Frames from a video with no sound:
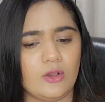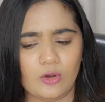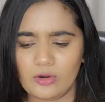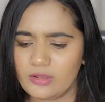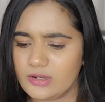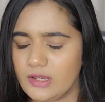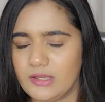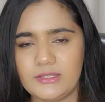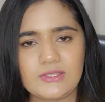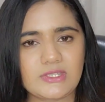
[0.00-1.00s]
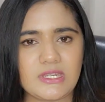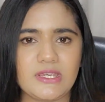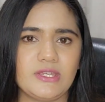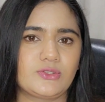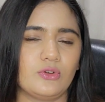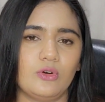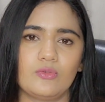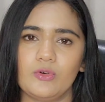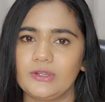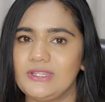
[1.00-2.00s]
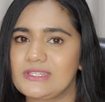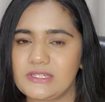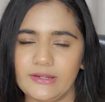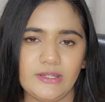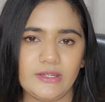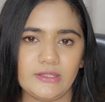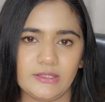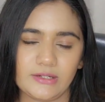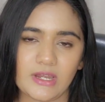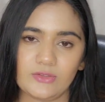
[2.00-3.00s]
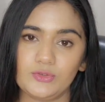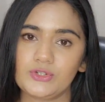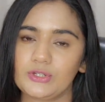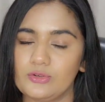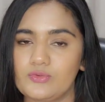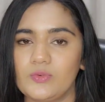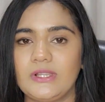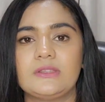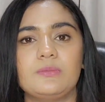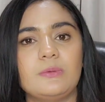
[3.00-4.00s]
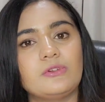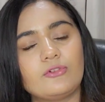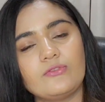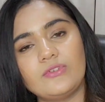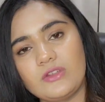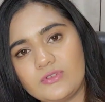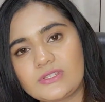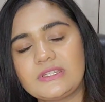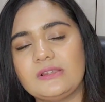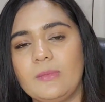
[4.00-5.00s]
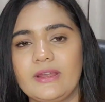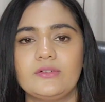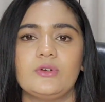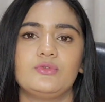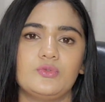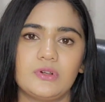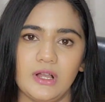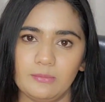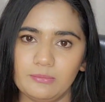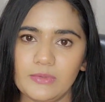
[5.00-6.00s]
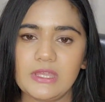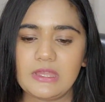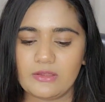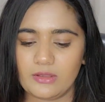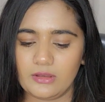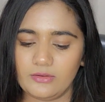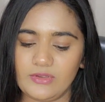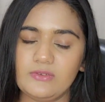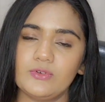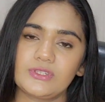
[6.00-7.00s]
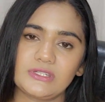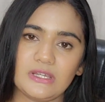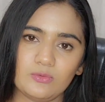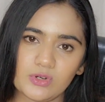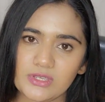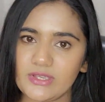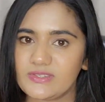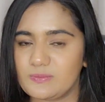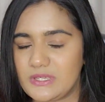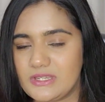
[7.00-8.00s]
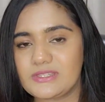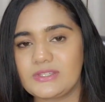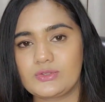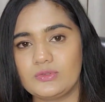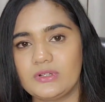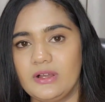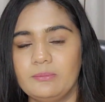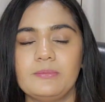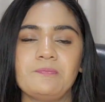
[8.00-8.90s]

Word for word: or uh, the states or what they studied in their graduation or 12th. People from very versatile background do come uh, very versatile working experiences do come.